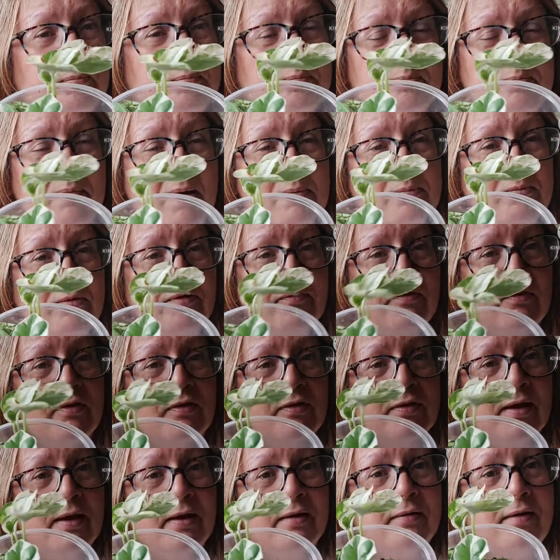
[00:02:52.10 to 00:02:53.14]
member of the
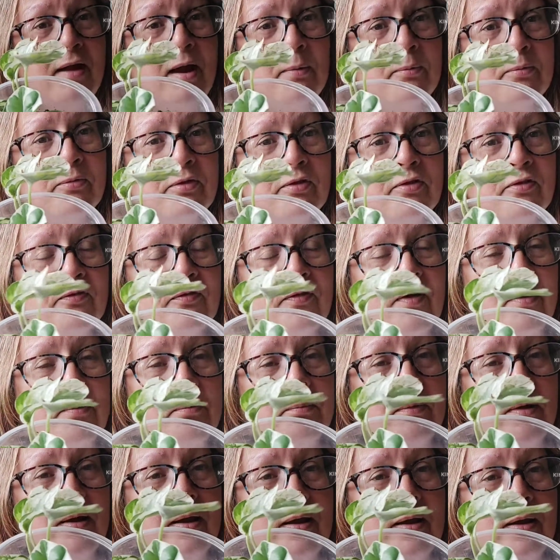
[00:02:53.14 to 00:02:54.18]
Scindapsus
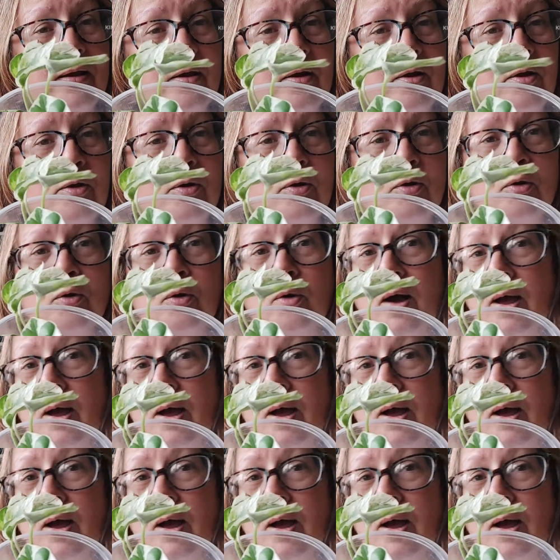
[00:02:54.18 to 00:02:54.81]
family, or